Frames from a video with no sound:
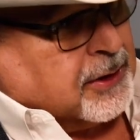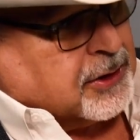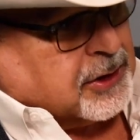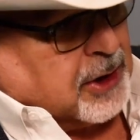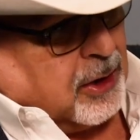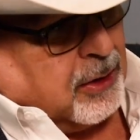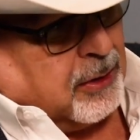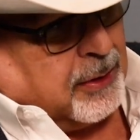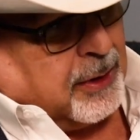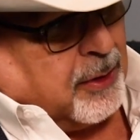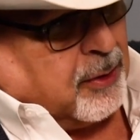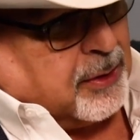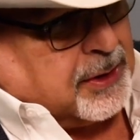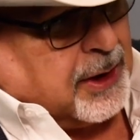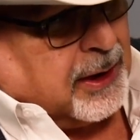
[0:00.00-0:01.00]
So
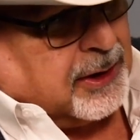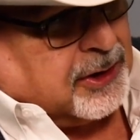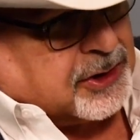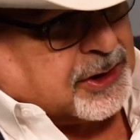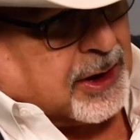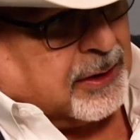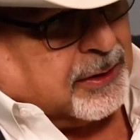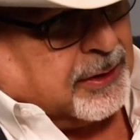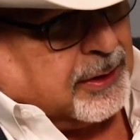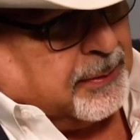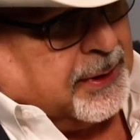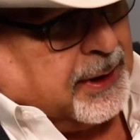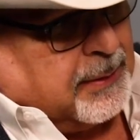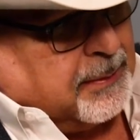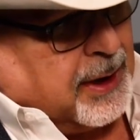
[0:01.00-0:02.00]
tell us a little
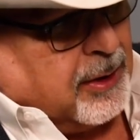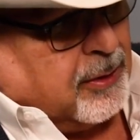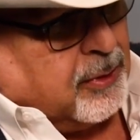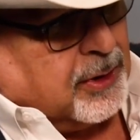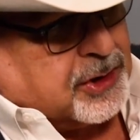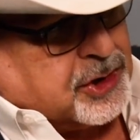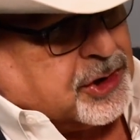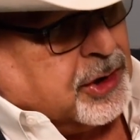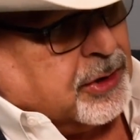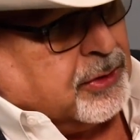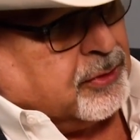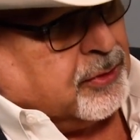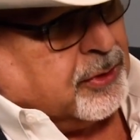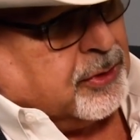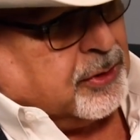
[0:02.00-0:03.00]
bit about what
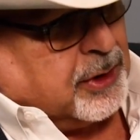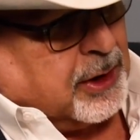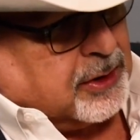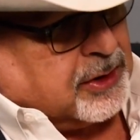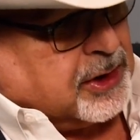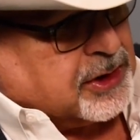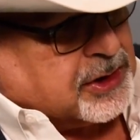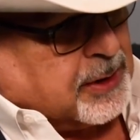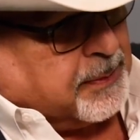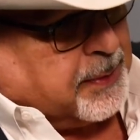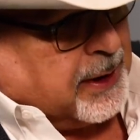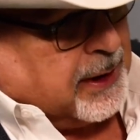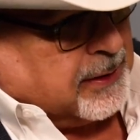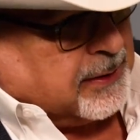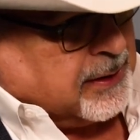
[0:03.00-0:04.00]
you
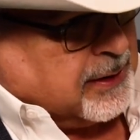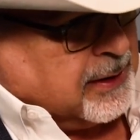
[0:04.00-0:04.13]
anticipate,